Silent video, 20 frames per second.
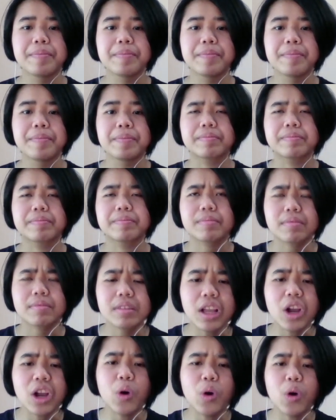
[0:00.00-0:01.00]
um
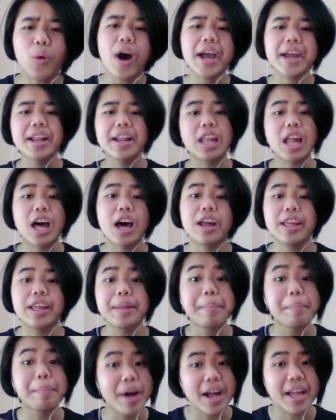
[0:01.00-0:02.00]
quite a
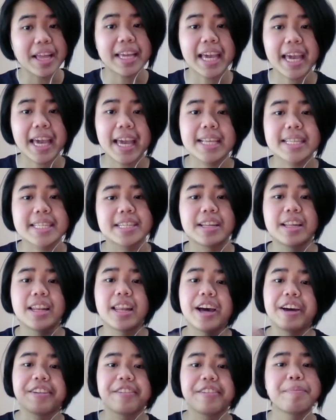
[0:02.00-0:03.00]
lot in my case
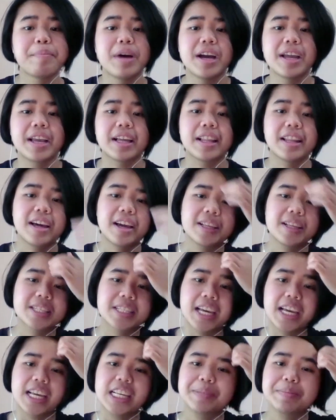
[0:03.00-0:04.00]
and a lot of my
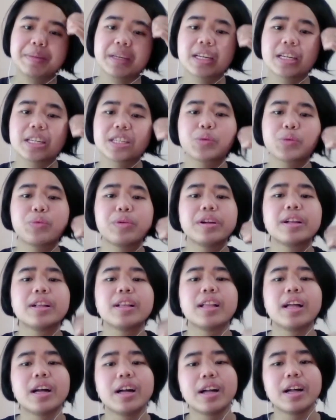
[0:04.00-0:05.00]
clients case because
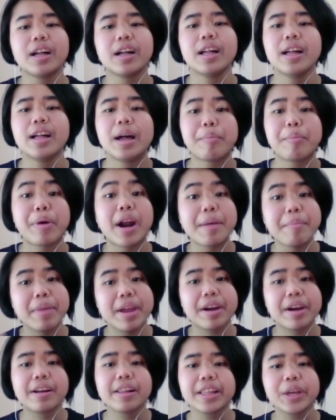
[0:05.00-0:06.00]
we're uh,
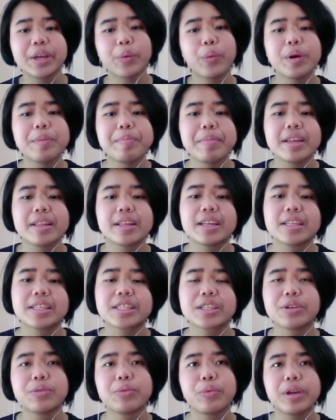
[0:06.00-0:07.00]
primarily women and
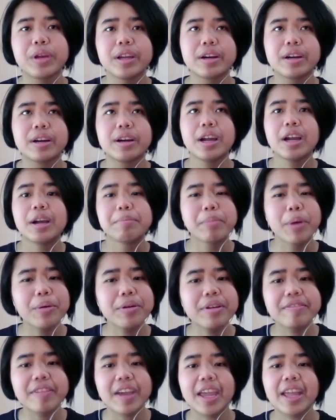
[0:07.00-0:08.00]
so we're
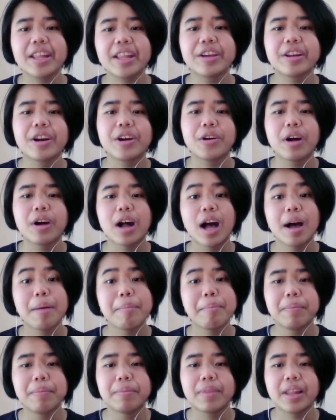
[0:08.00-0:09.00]
motivate you know
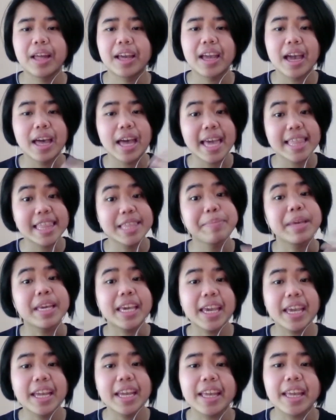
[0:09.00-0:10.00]
like at the
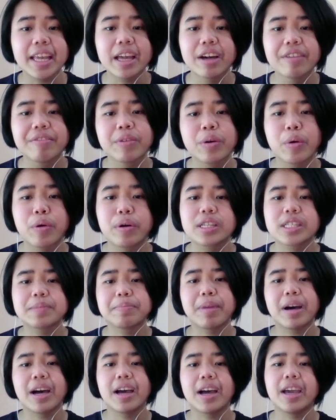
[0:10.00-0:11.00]
beginning of course,
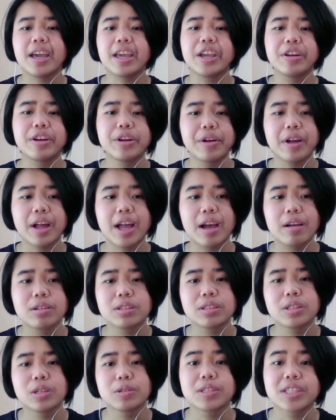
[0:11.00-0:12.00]
by you know how
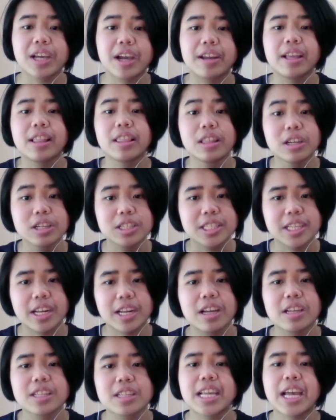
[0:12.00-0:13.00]
society looks at
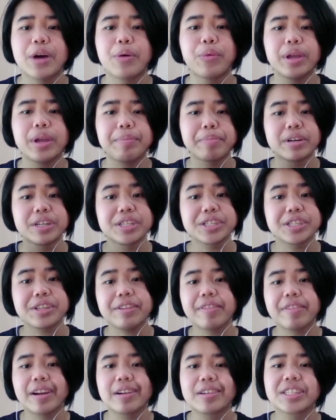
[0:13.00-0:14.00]
us how we
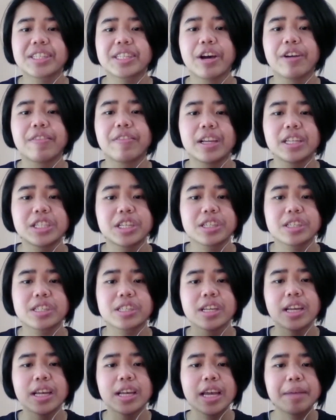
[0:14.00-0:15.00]
perceive ourselves like
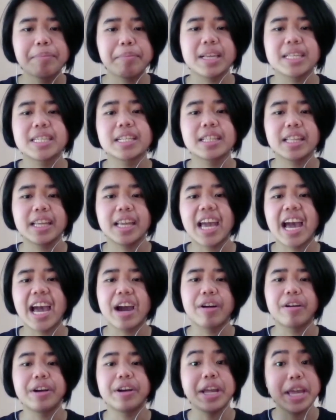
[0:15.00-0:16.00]
just basically
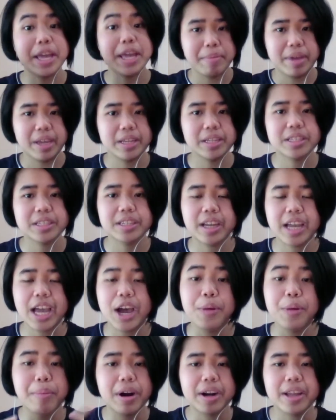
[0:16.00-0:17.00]
our image
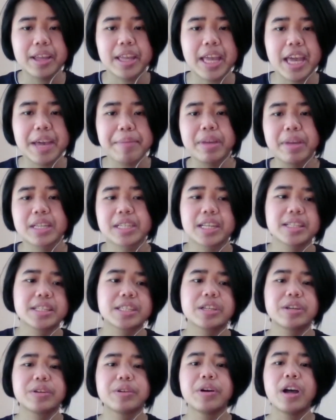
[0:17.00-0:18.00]
our hmm. body image and
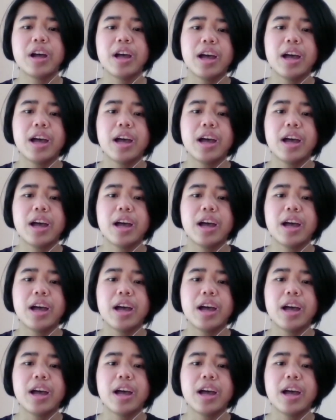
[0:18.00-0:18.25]
so